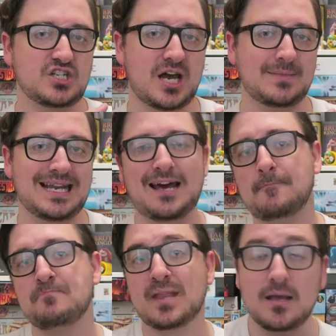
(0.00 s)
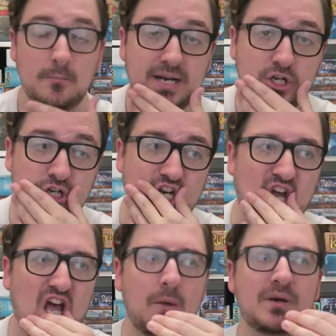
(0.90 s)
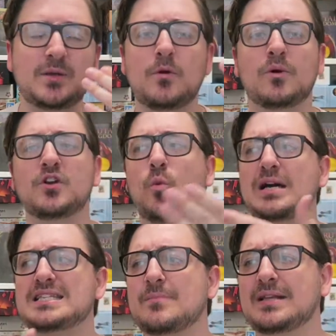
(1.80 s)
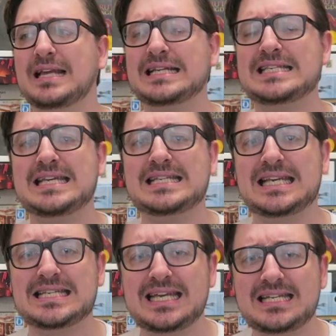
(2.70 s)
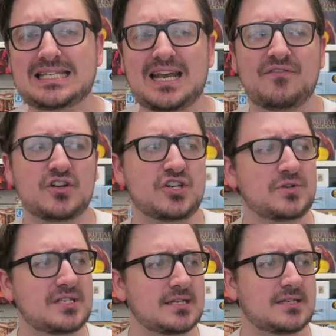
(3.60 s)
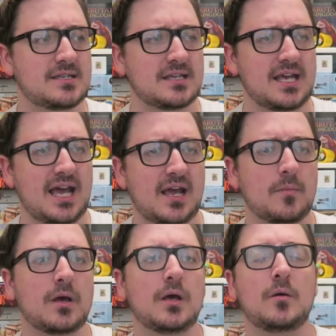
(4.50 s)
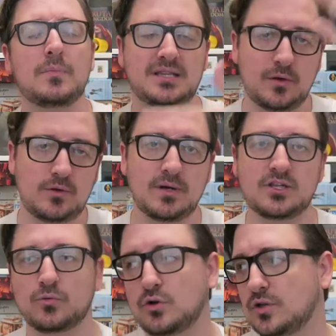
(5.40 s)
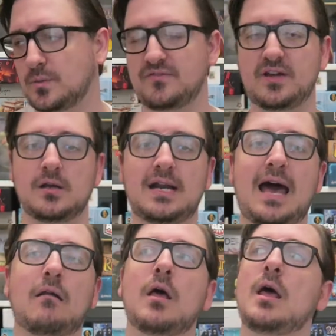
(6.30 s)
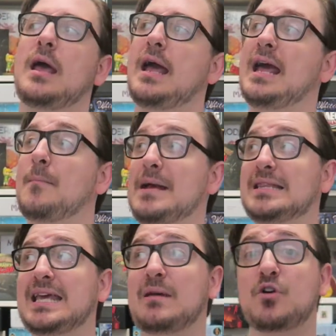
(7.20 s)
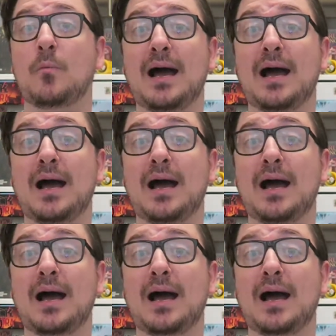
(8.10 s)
to chop me down, but he couldn't. But then we wondered why something like a 6 exists if there's no 6s in the game, but then we read the rule and we figured it out. And it made the game go